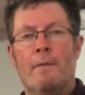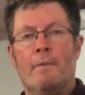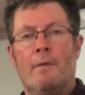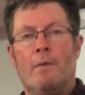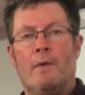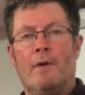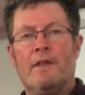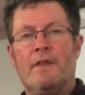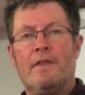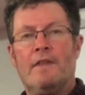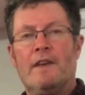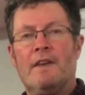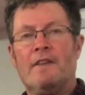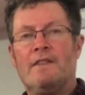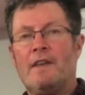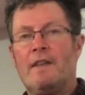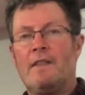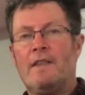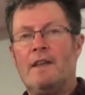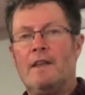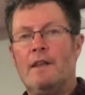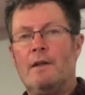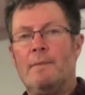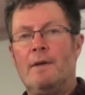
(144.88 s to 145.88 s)
But one of the things
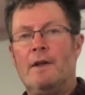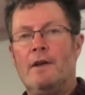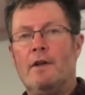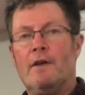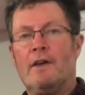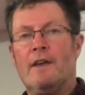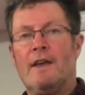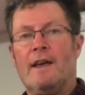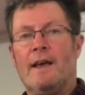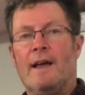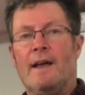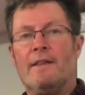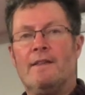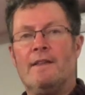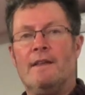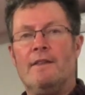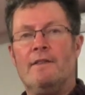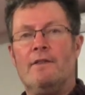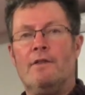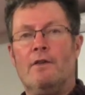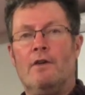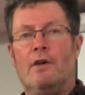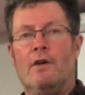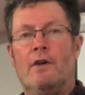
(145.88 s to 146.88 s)
I think they'll be looking at
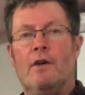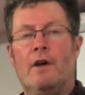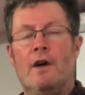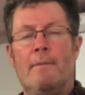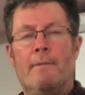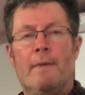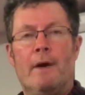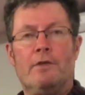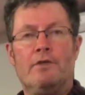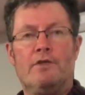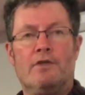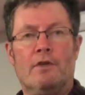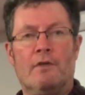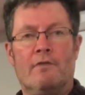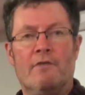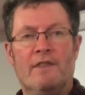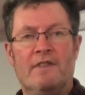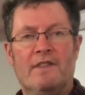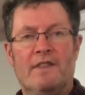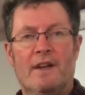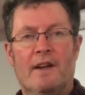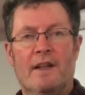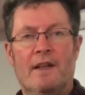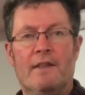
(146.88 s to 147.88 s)
is your emotional
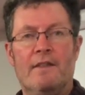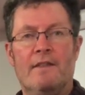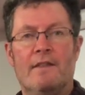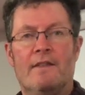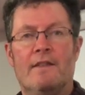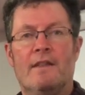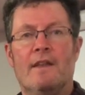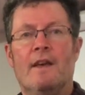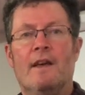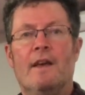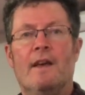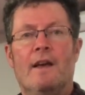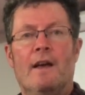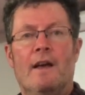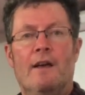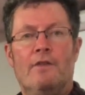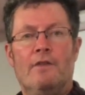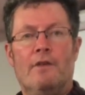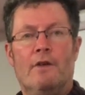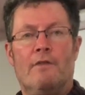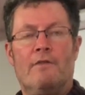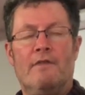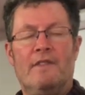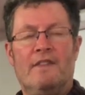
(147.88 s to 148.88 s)
resilience
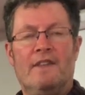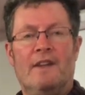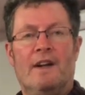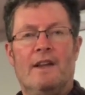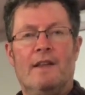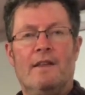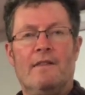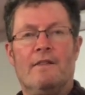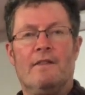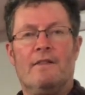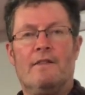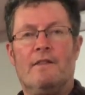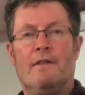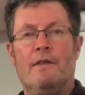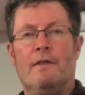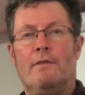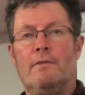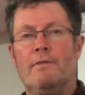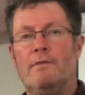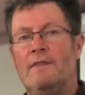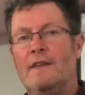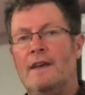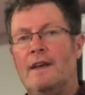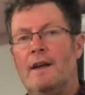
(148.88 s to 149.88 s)
and your resilience to
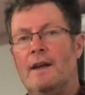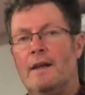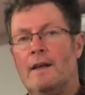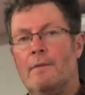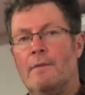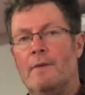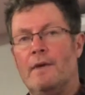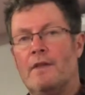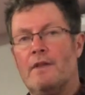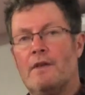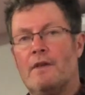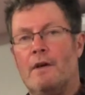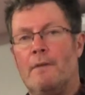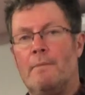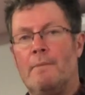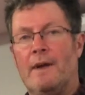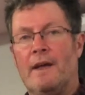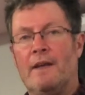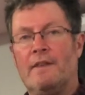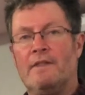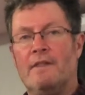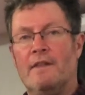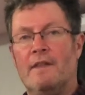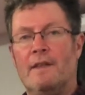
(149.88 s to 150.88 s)
dealing with
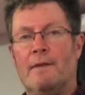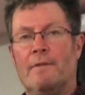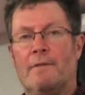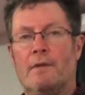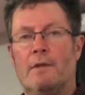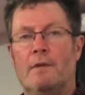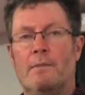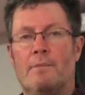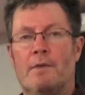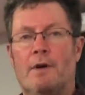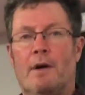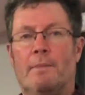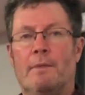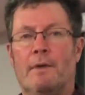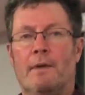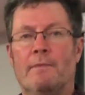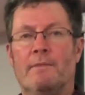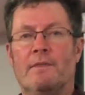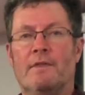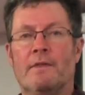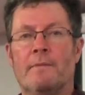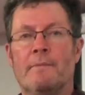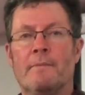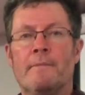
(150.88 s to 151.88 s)
complex and difficult
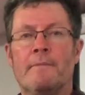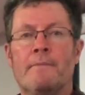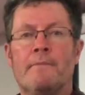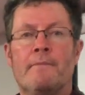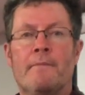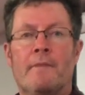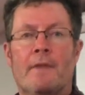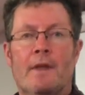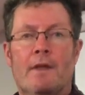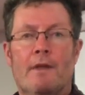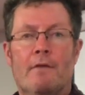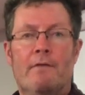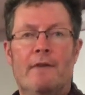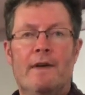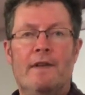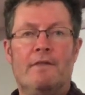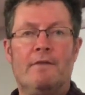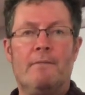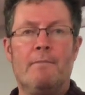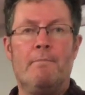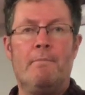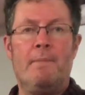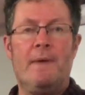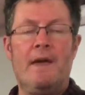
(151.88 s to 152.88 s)
problems. And the
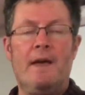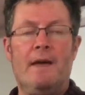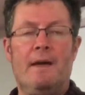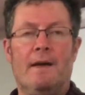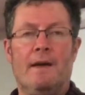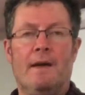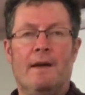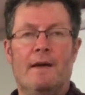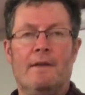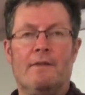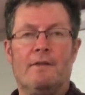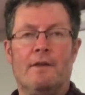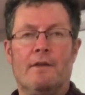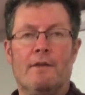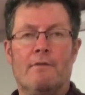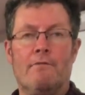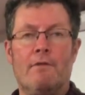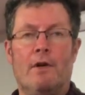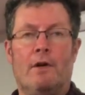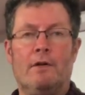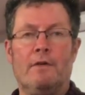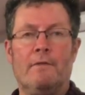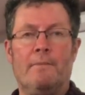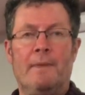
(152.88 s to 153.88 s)
reason being is that the
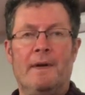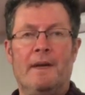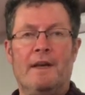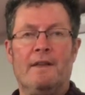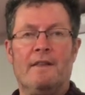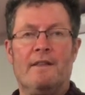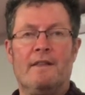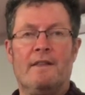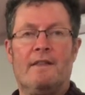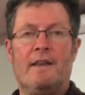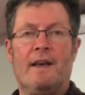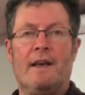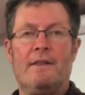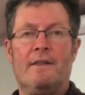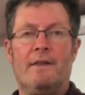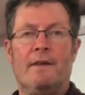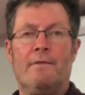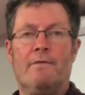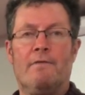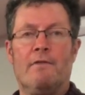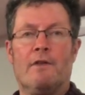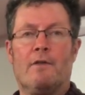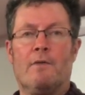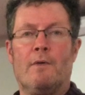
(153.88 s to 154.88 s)
role of being a
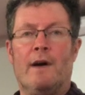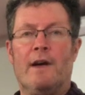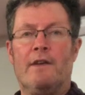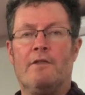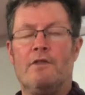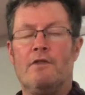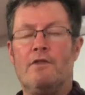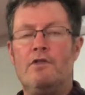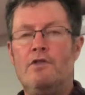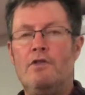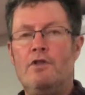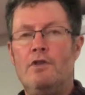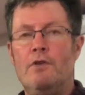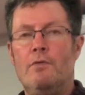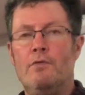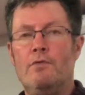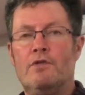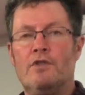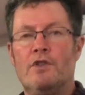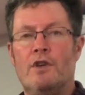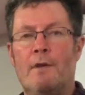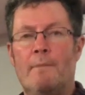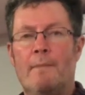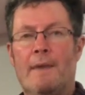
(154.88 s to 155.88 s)
detective requires a
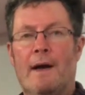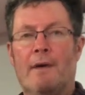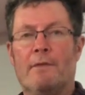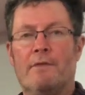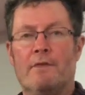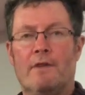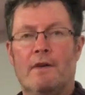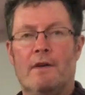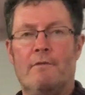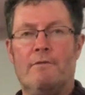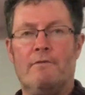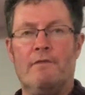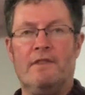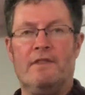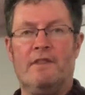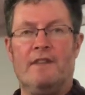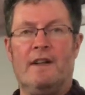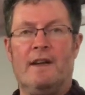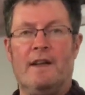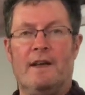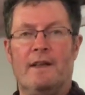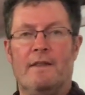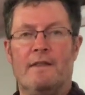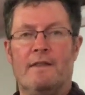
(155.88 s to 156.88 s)
huge amount of
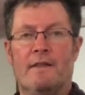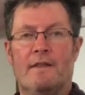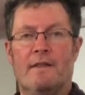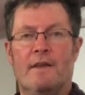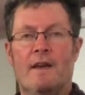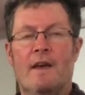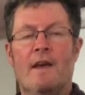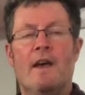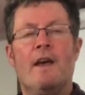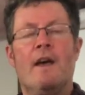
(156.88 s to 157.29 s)
resilience.